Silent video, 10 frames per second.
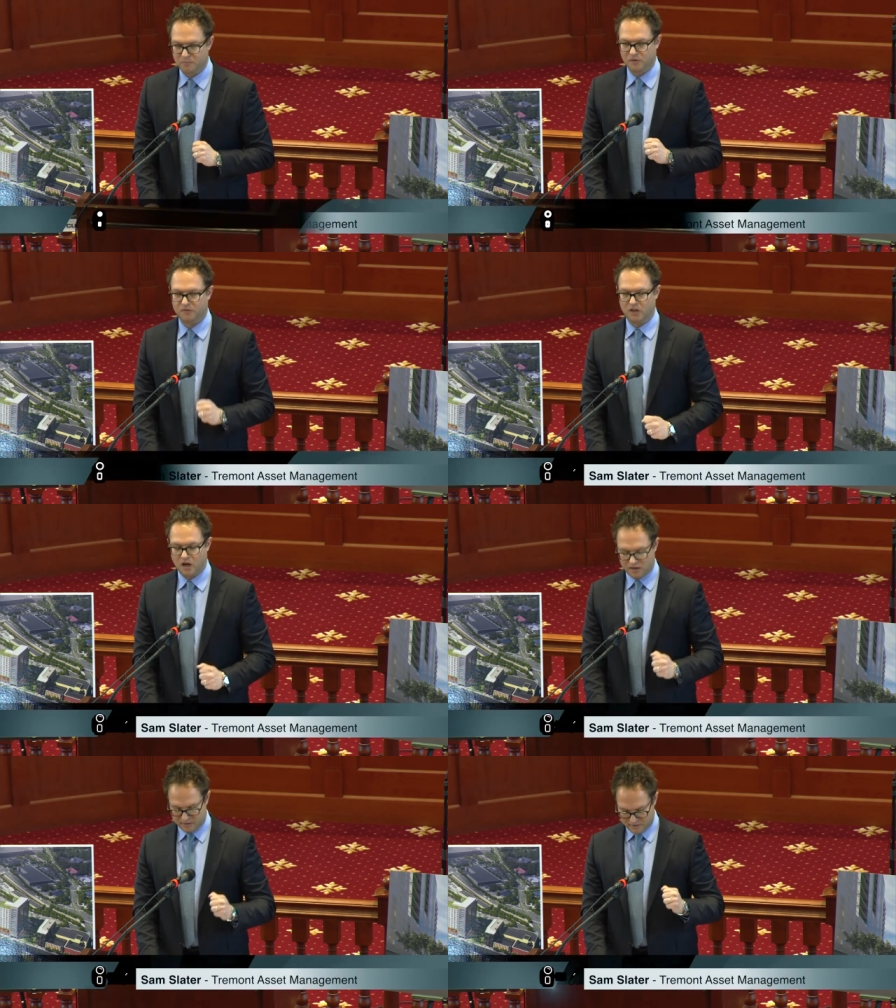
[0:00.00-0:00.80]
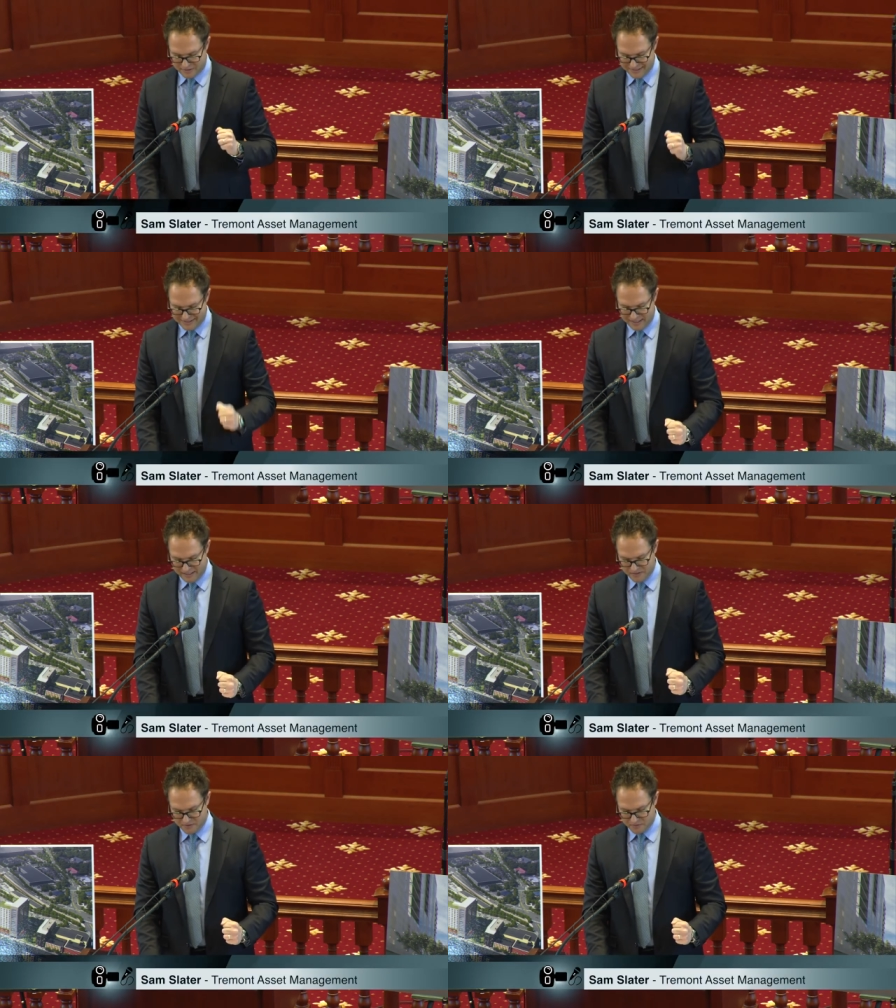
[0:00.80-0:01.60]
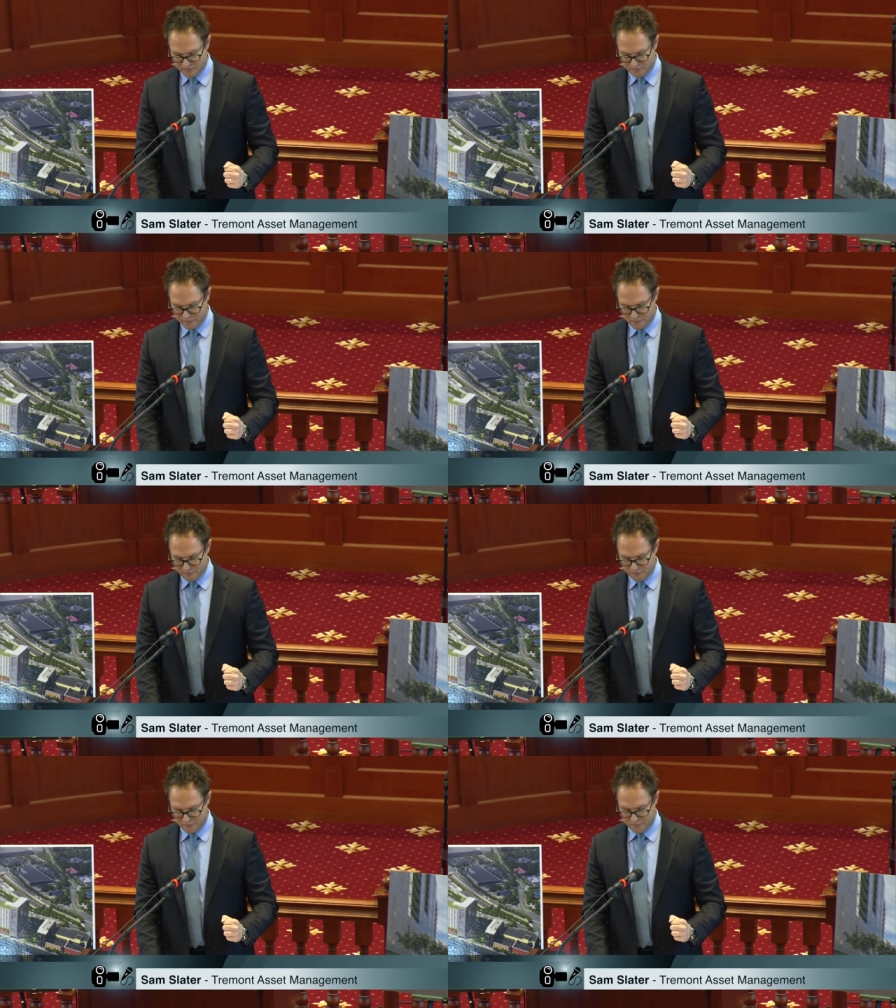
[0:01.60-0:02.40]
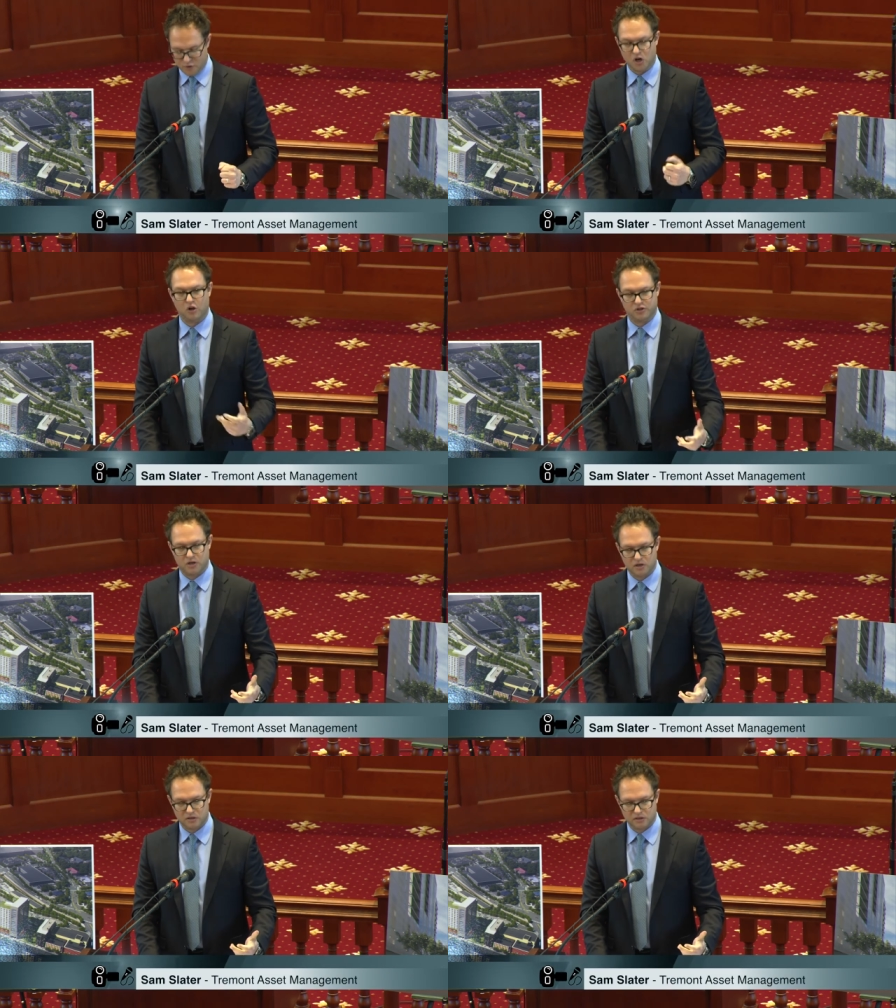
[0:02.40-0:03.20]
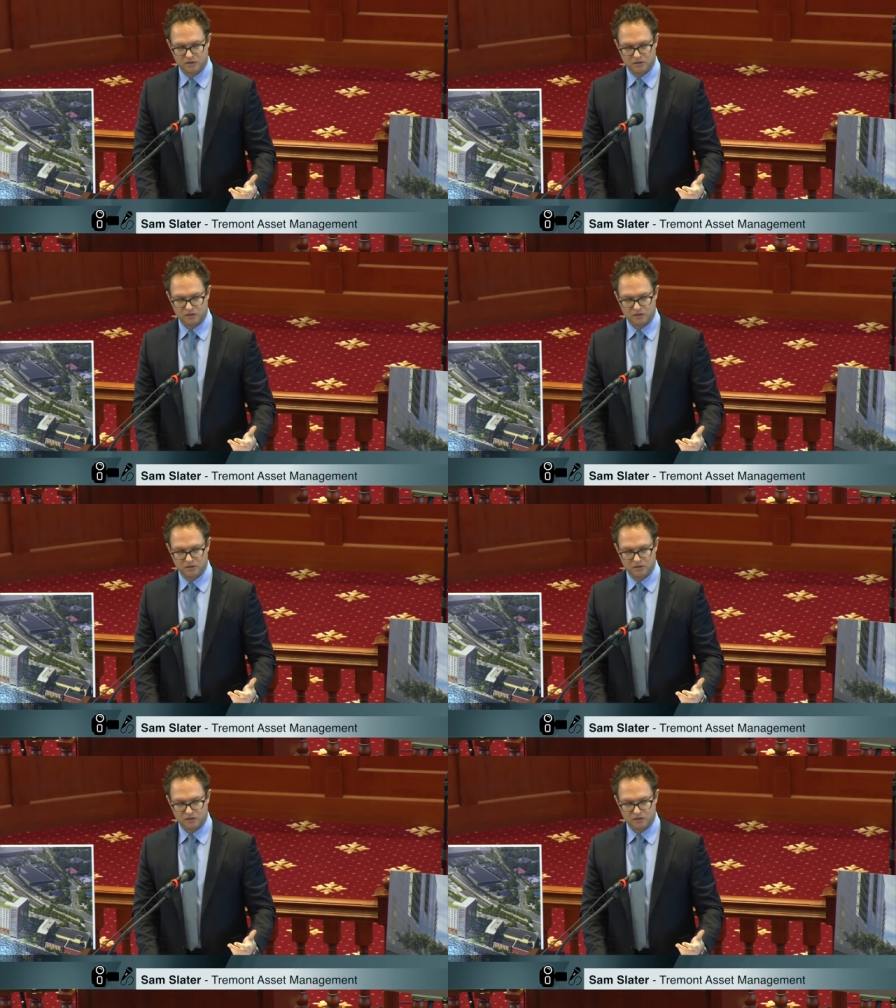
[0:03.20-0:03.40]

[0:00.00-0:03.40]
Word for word: people flock to cities for culture,